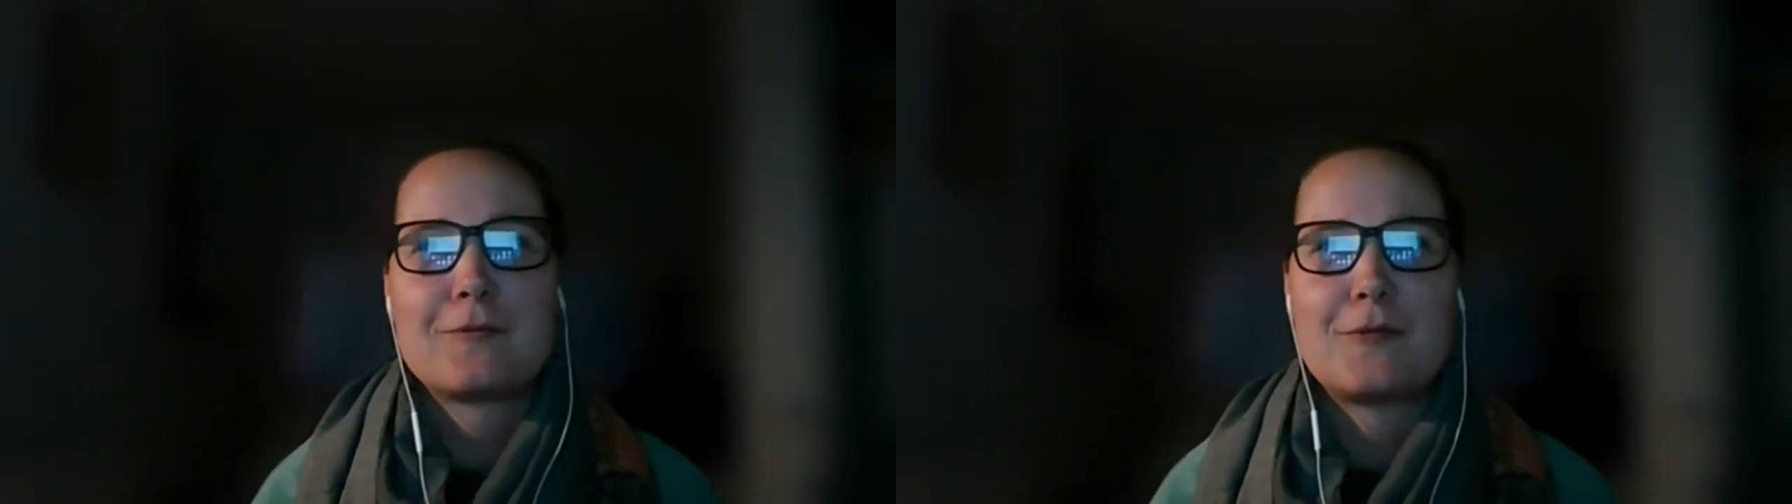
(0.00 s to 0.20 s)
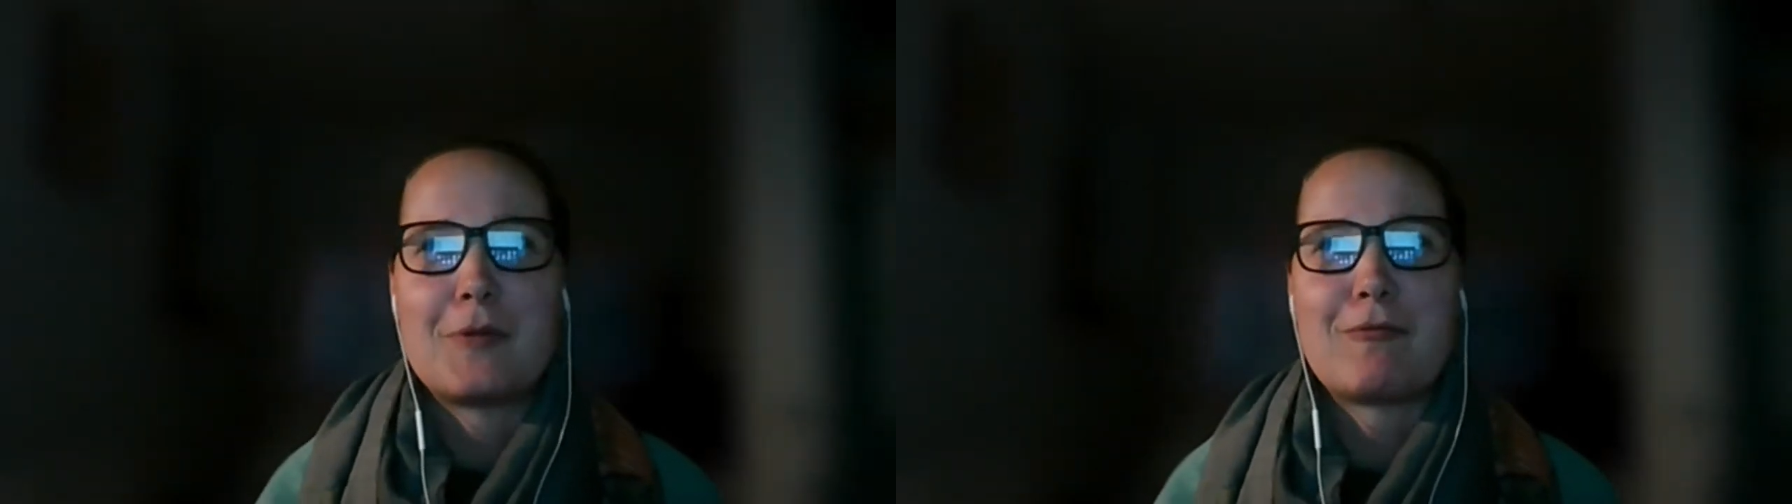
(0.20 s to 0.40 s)

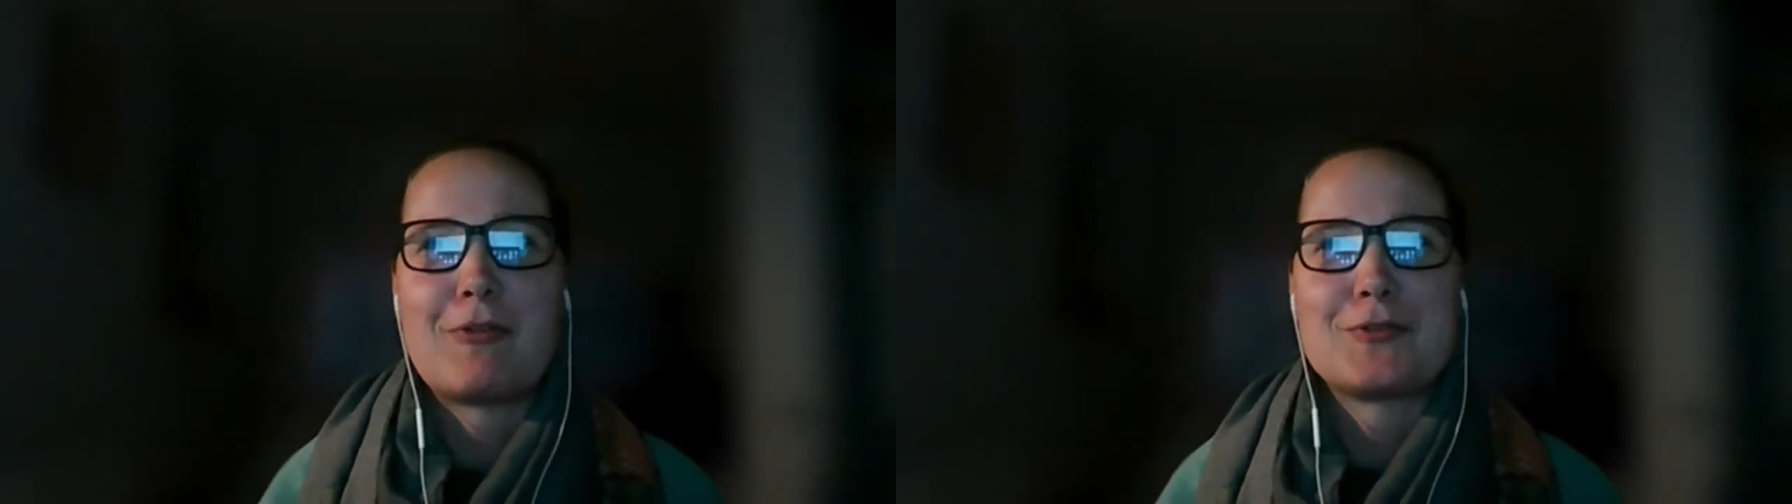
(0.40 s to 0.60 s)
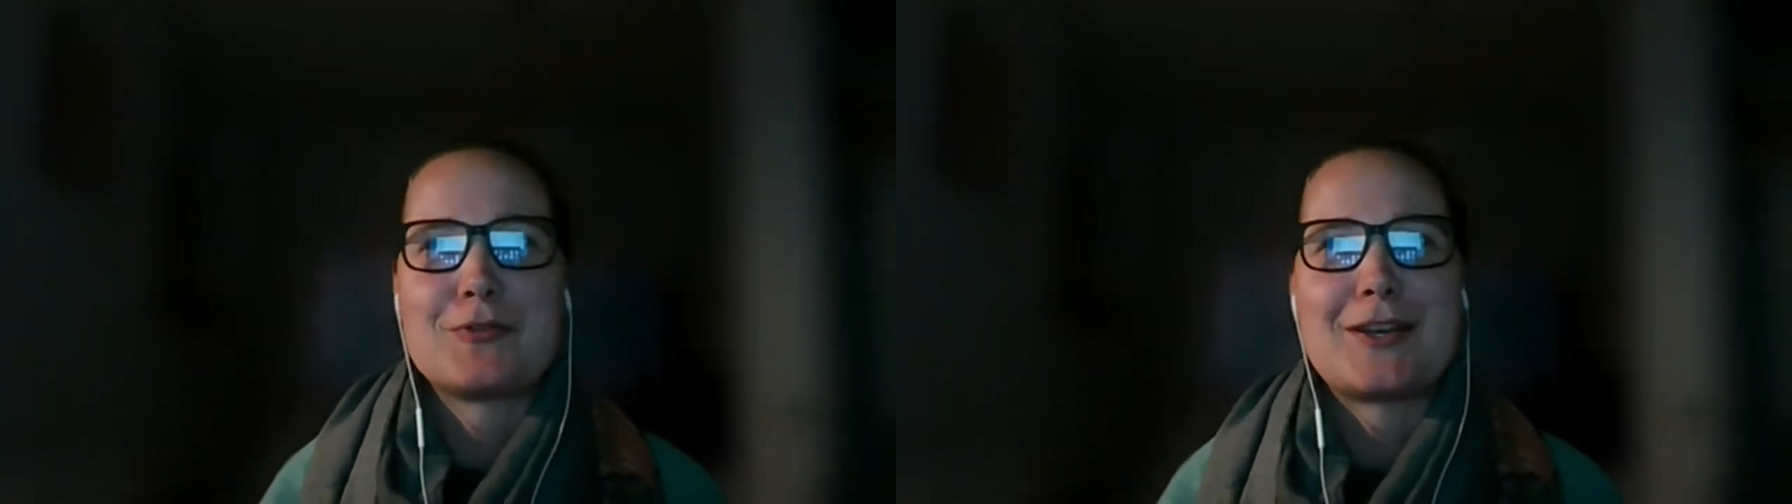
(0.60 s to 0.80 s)
my
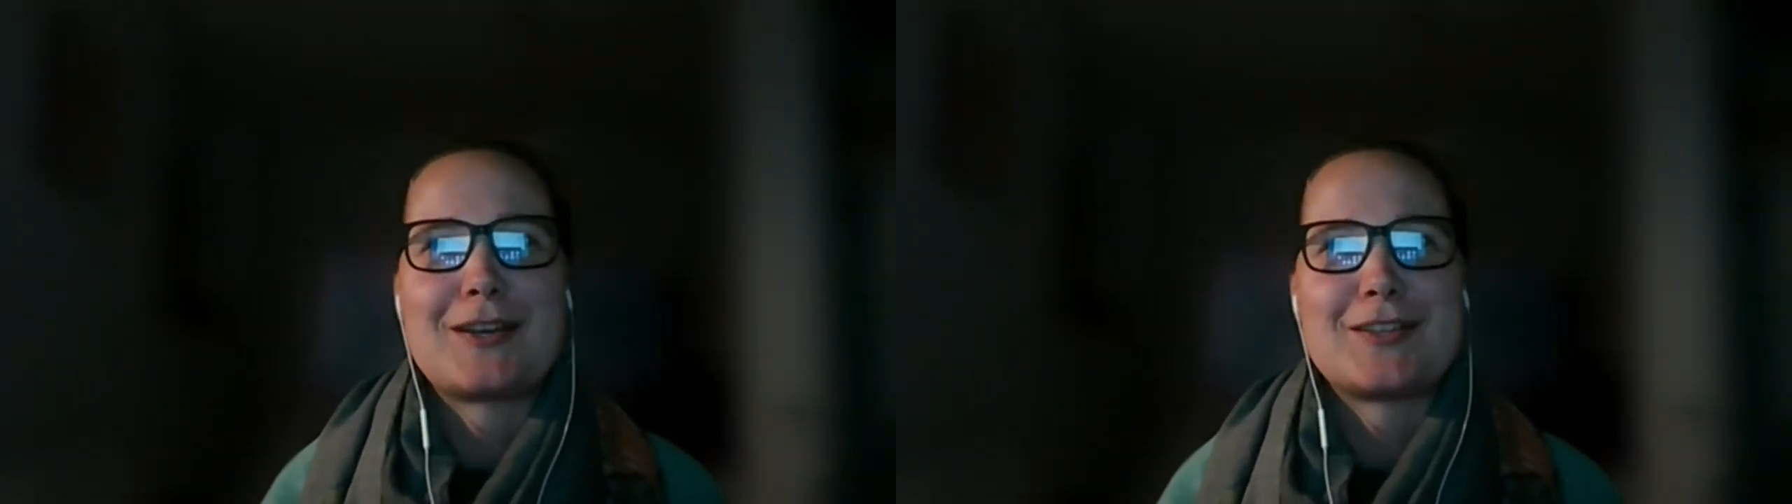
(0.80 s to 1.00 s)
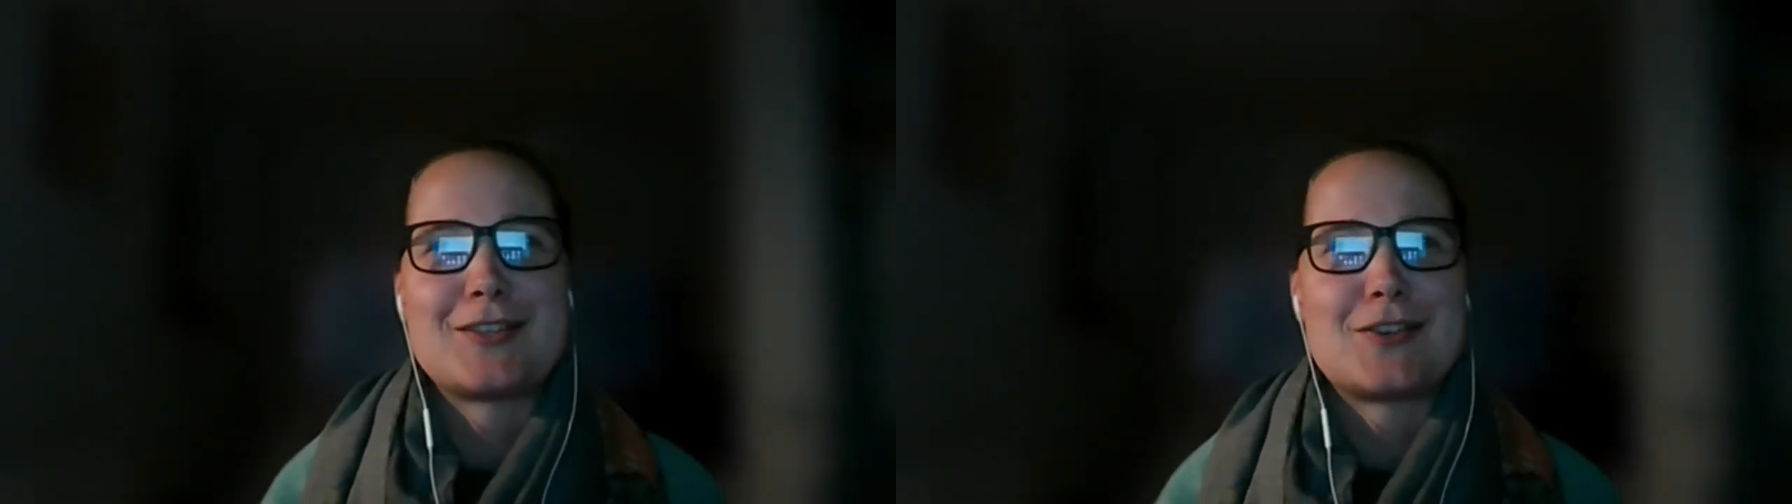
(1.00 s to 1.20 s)
role as
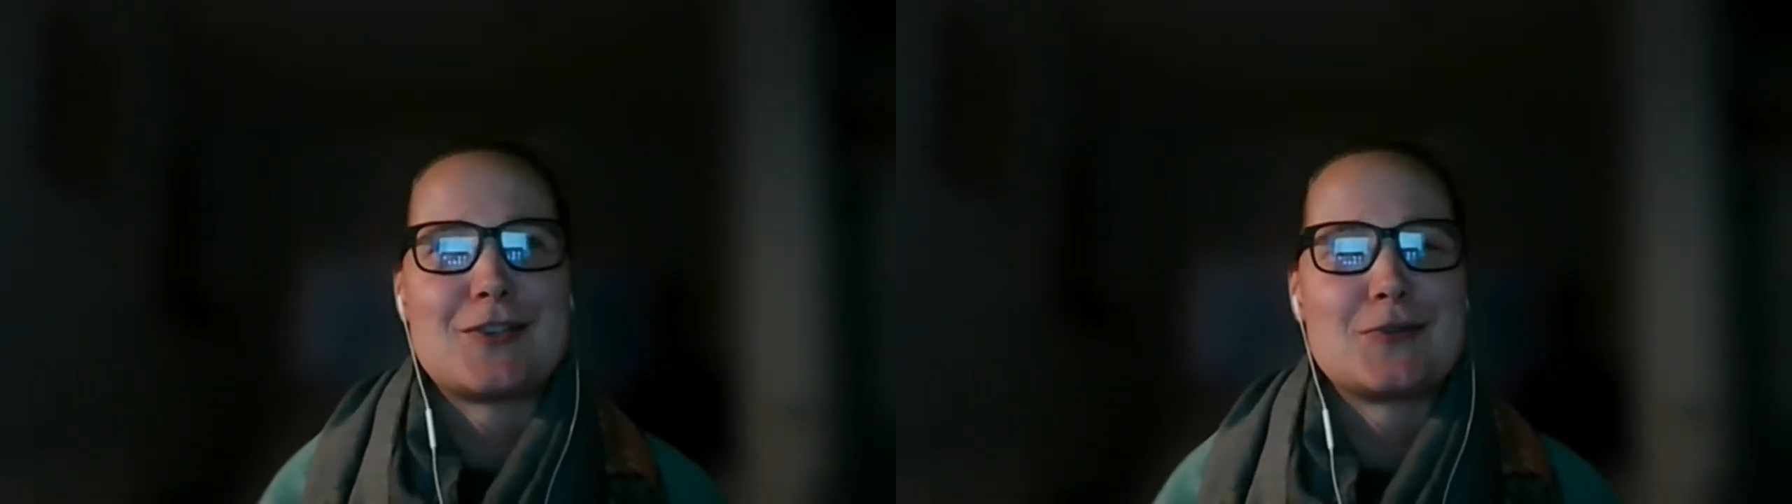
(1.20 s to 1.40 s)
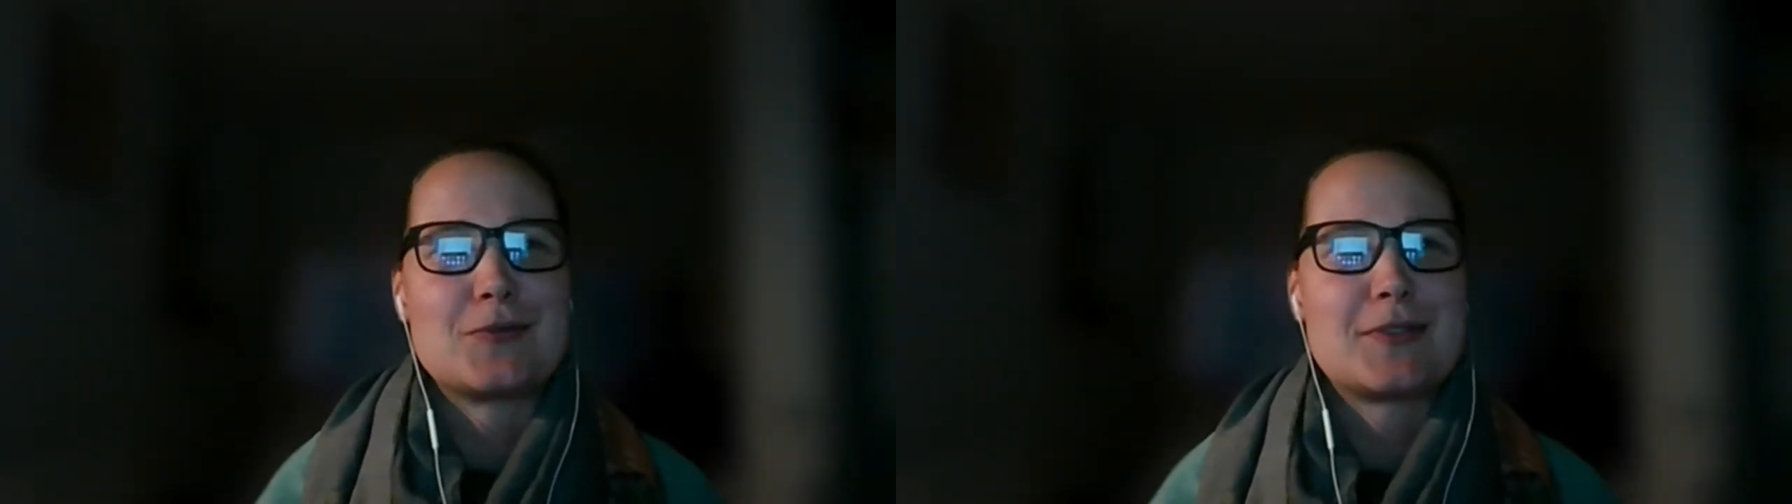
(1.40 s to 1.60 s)
a
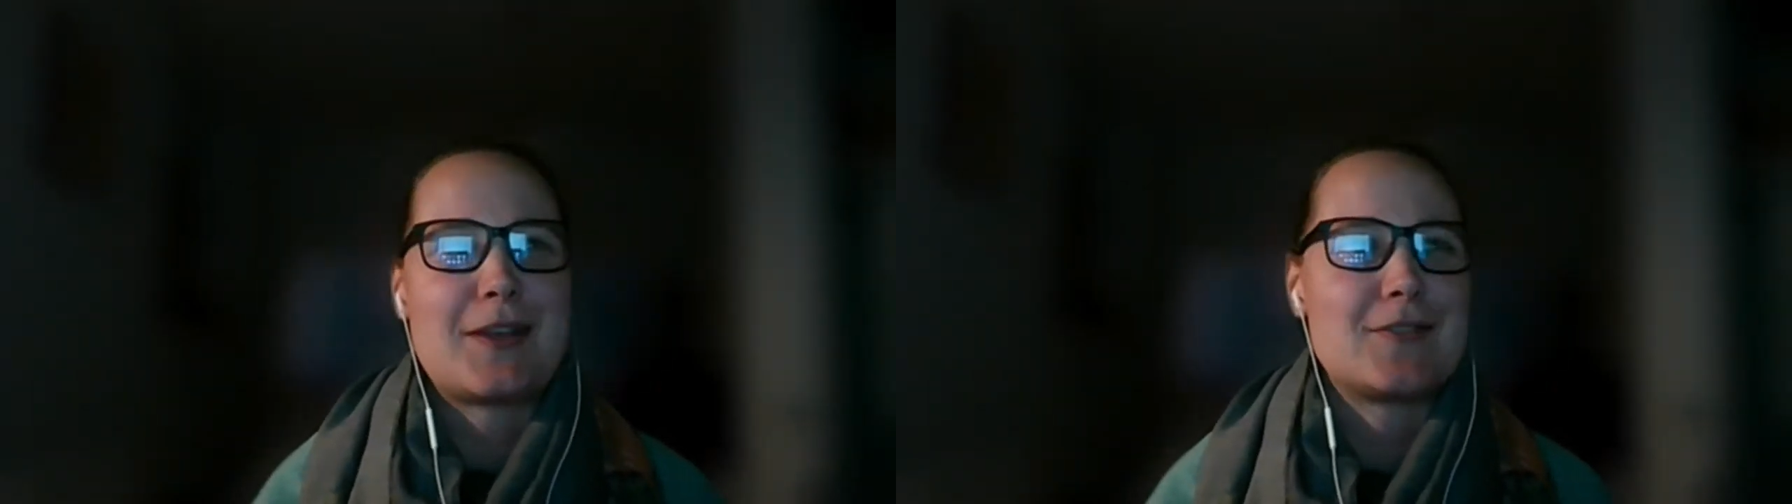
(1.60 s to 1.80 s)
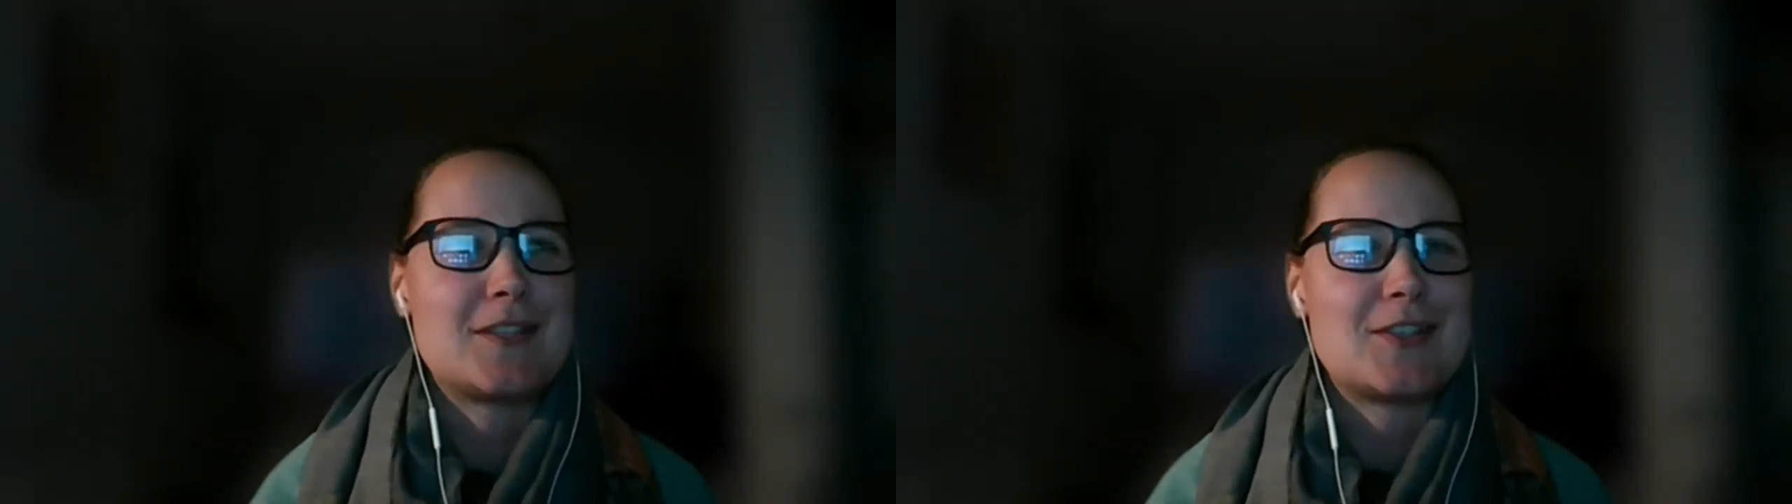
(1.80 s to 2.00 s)
social
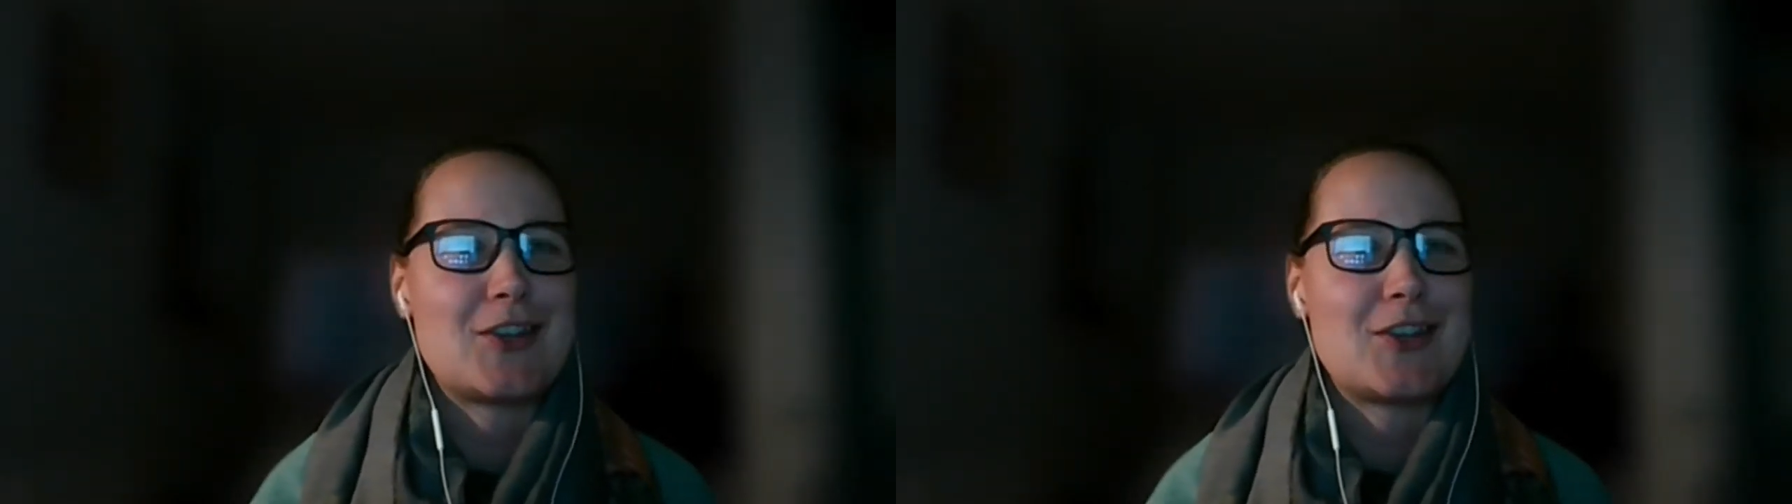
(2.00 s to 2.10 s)
services